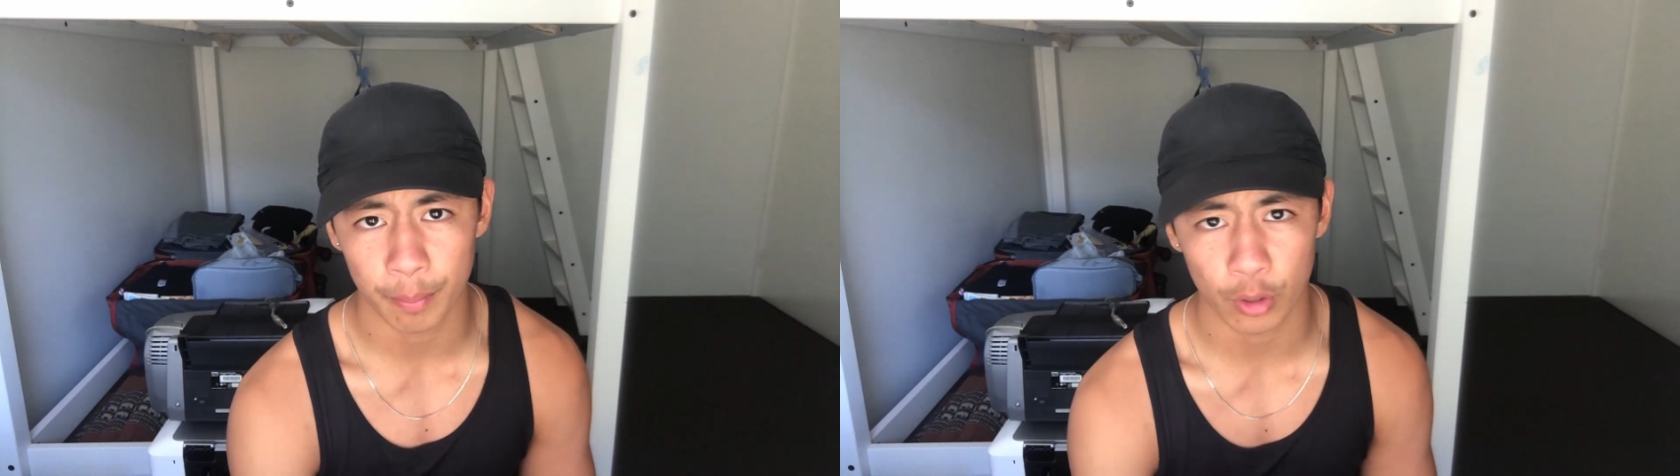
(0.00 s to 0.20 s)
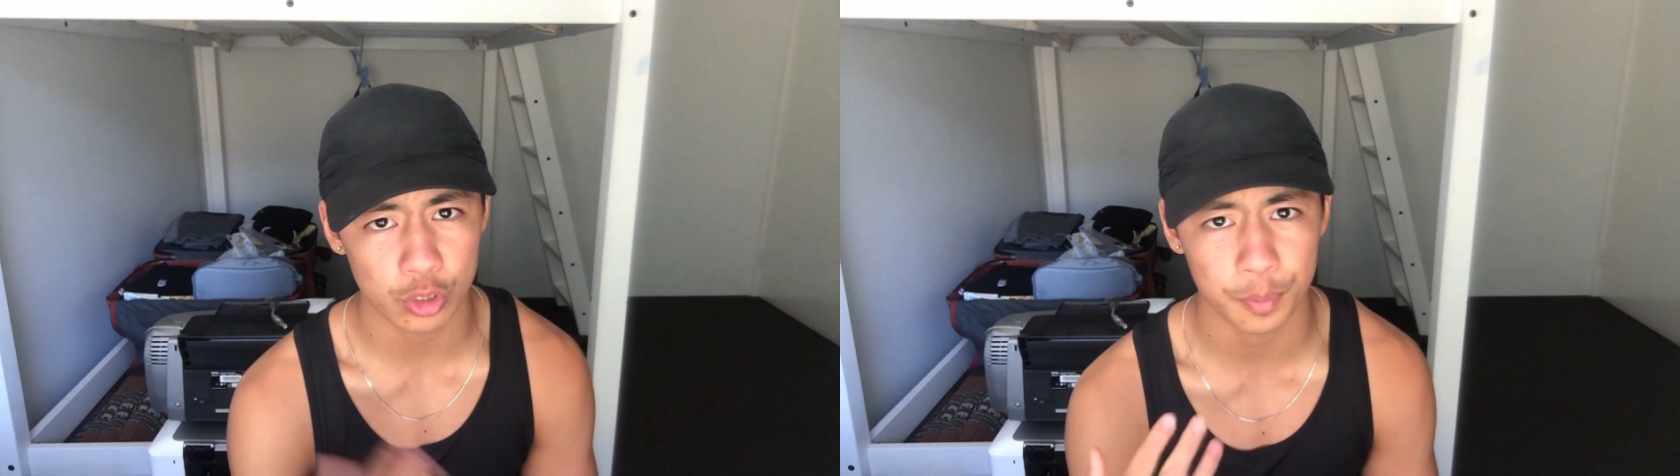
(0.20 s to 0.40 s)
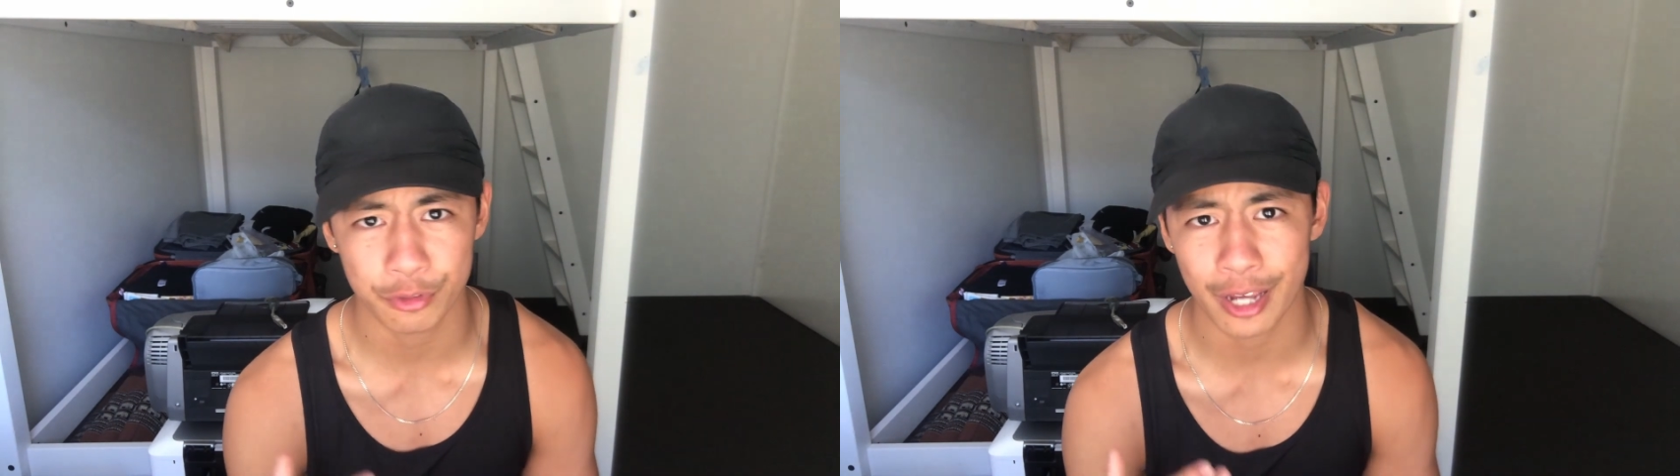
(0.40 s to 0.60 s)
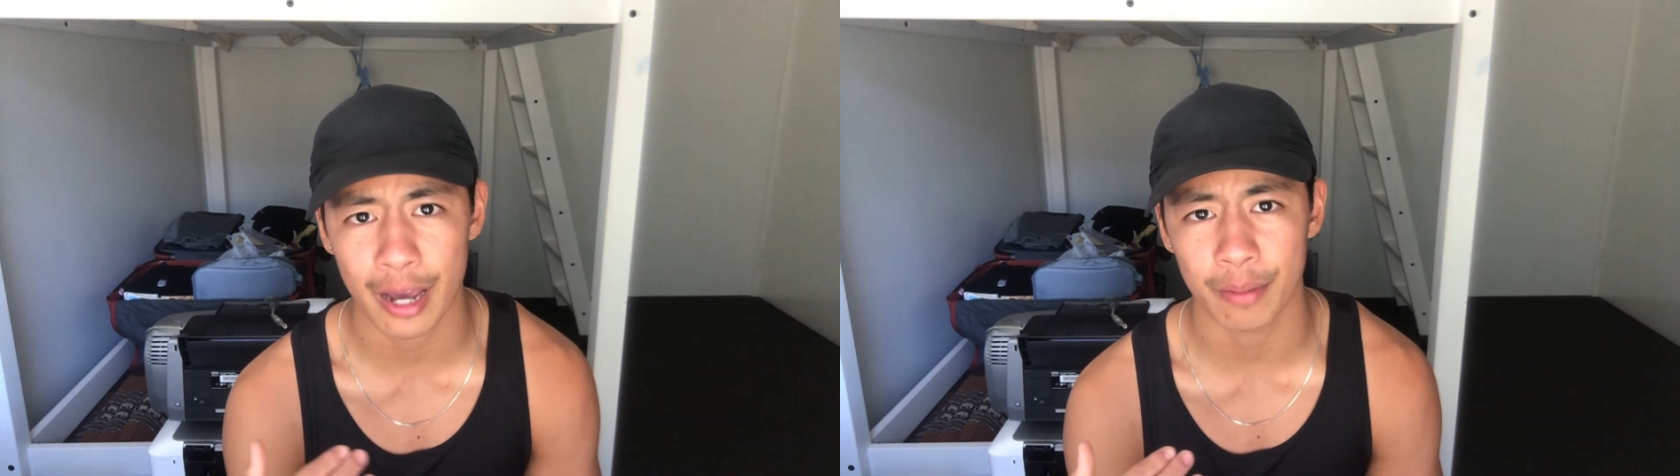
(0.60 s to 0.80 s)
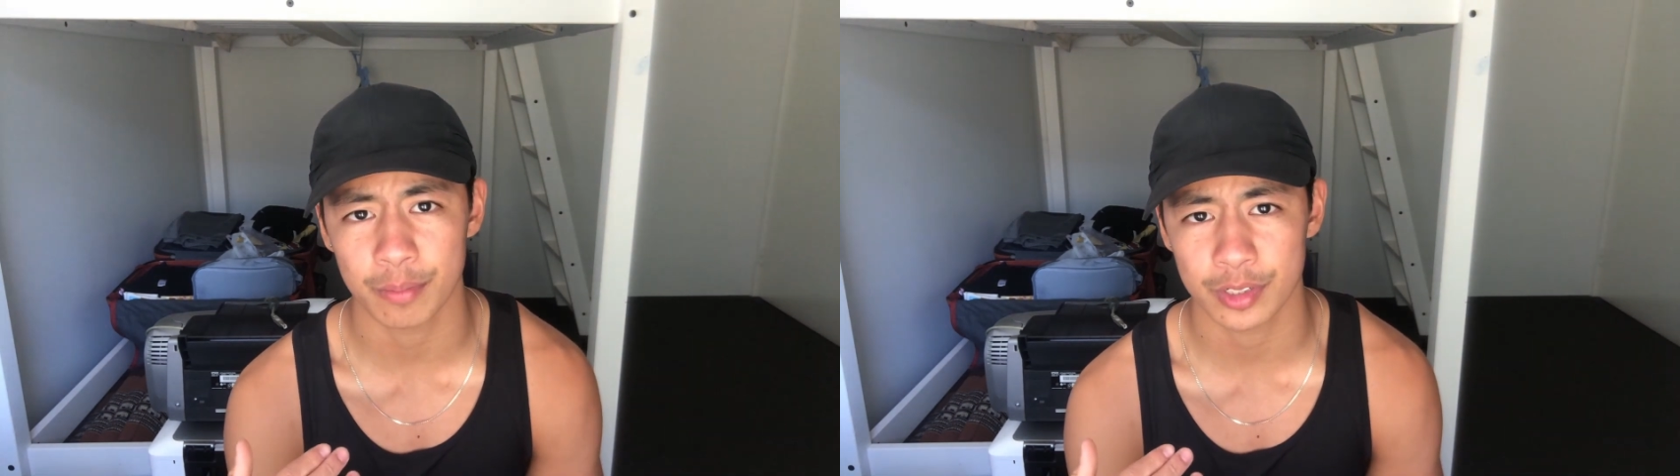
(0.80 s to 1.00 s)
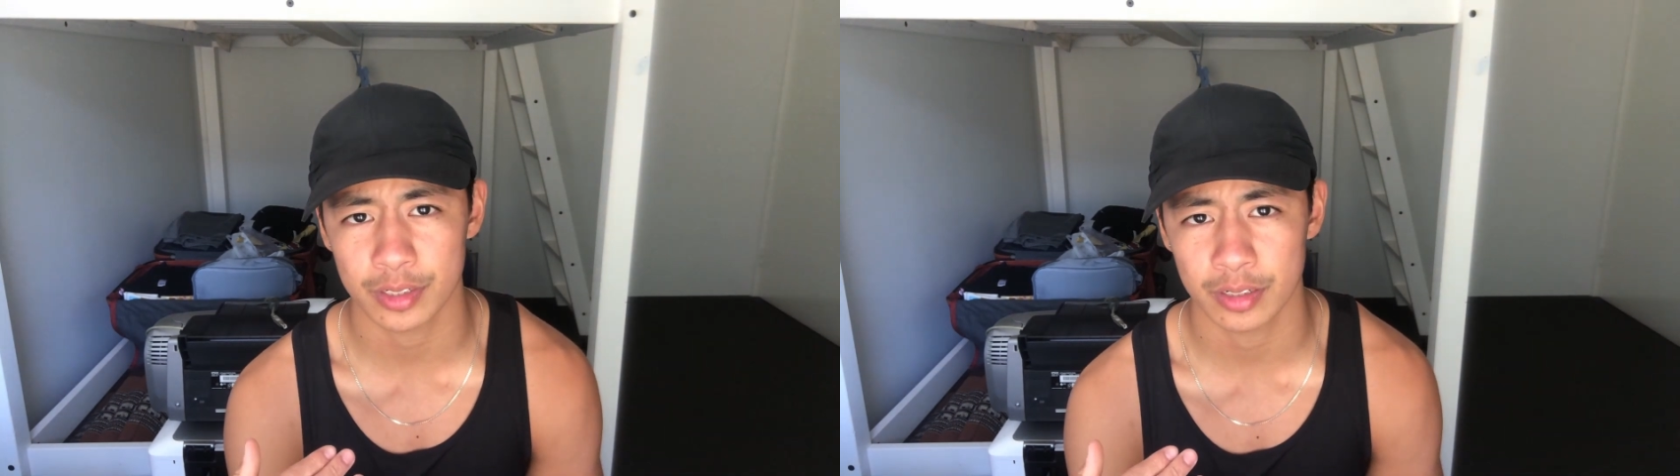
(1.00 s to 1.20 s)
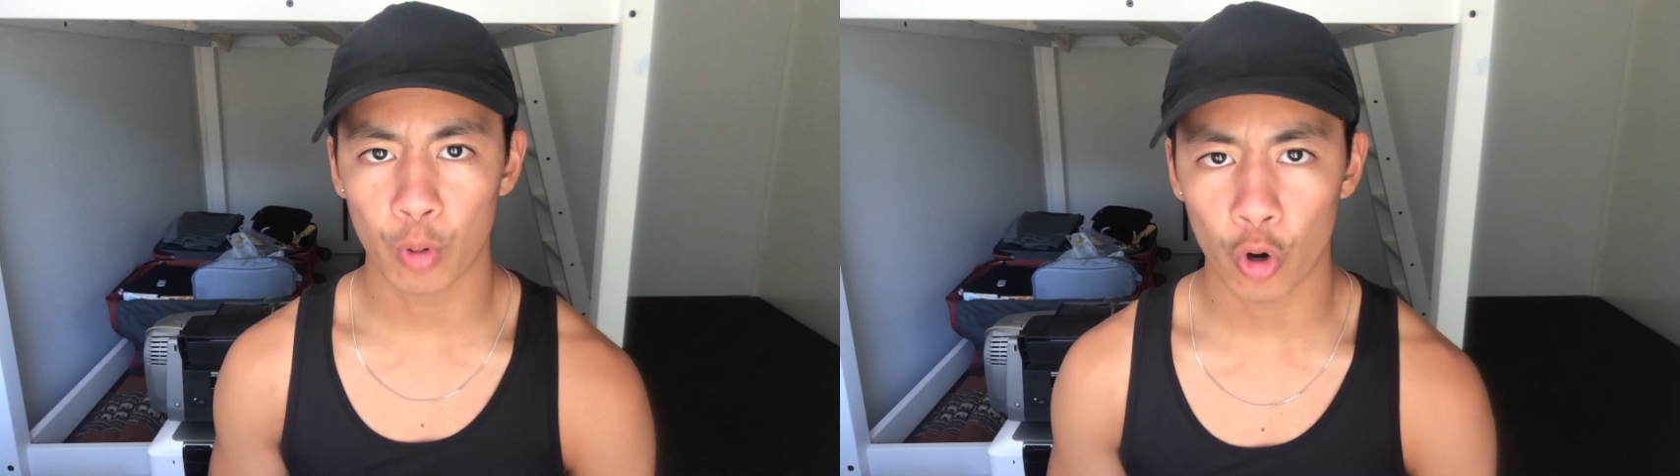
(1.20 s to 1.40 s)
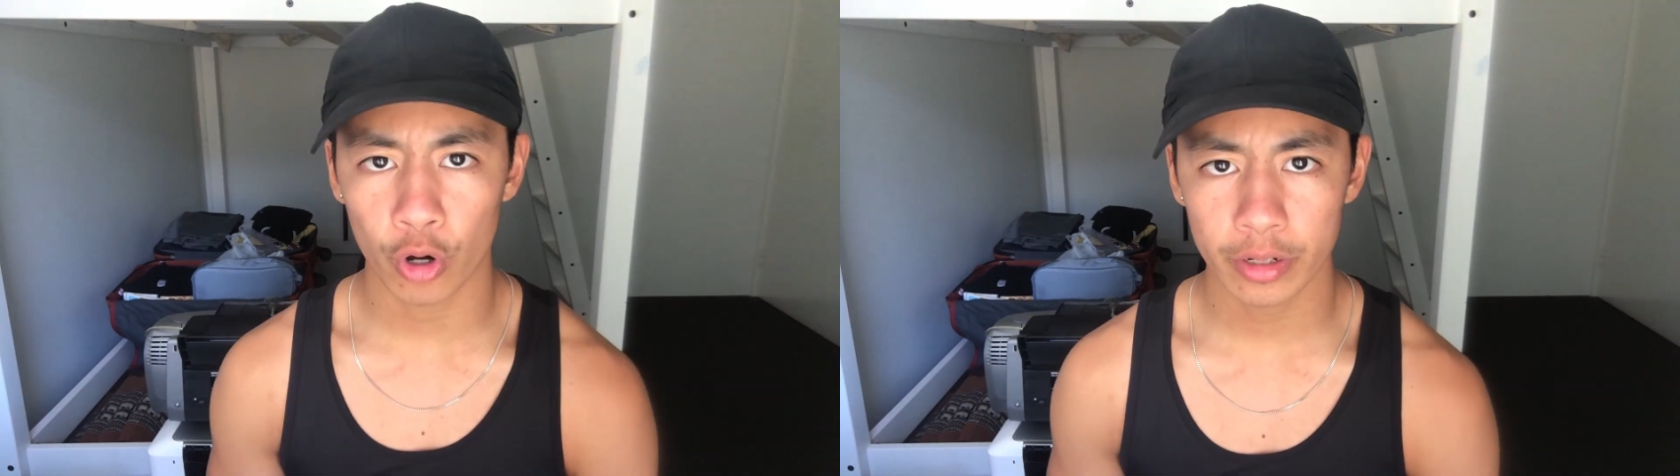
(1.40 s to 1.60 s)
multiple times.
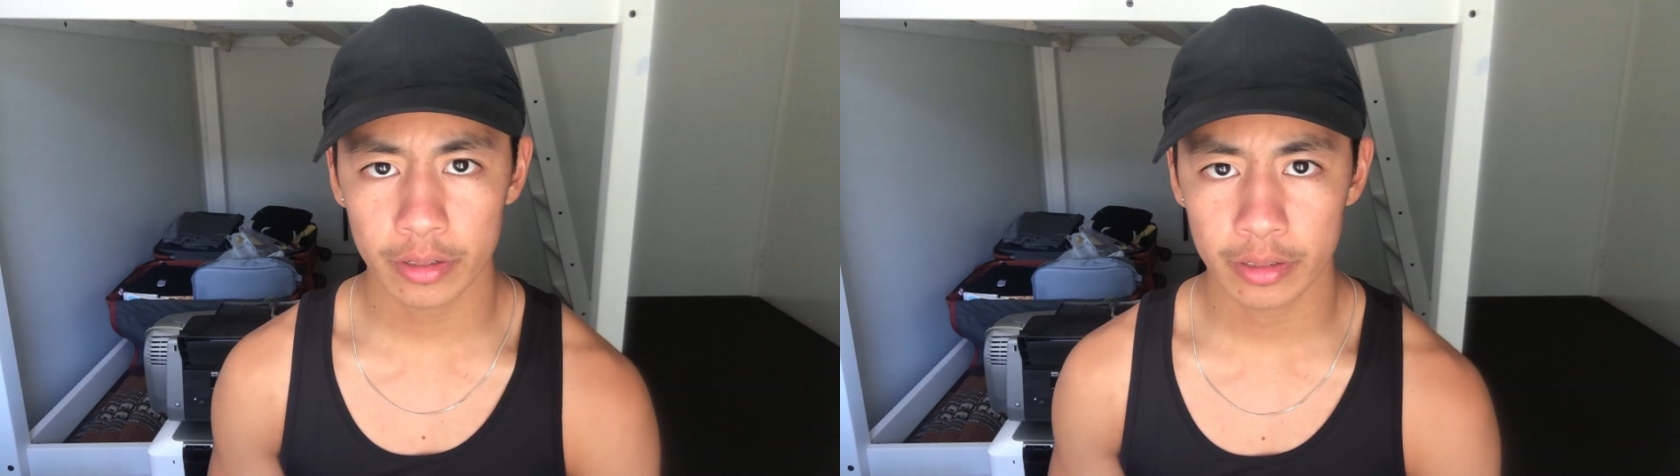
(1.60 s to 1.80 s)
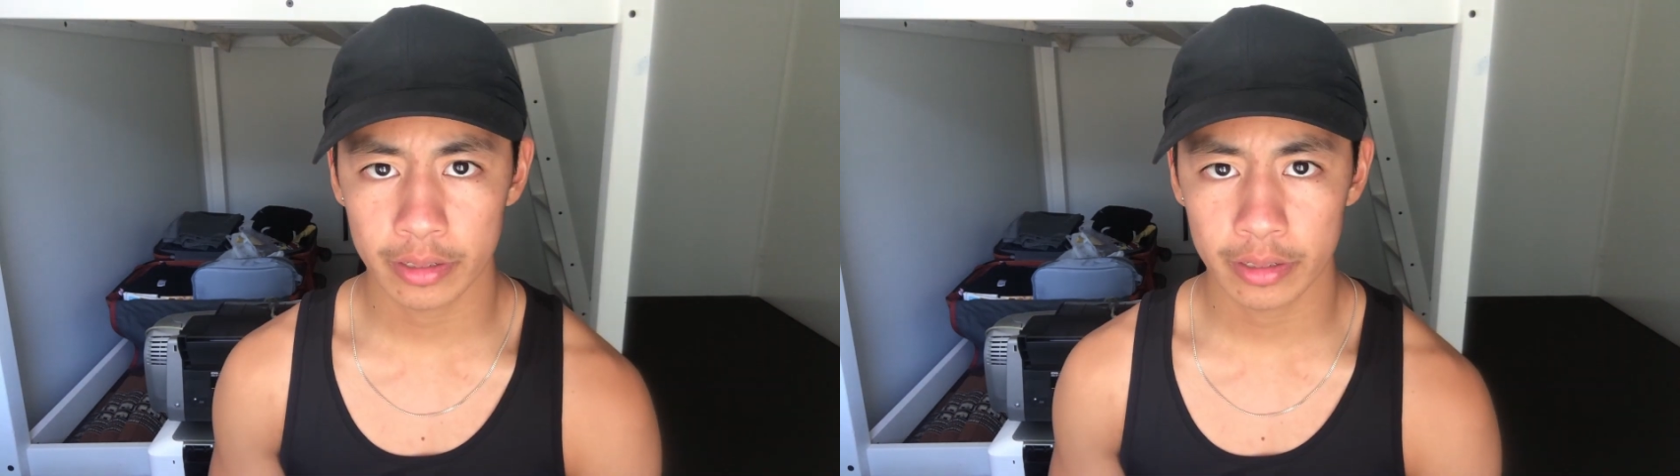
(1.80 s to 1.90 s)
Porn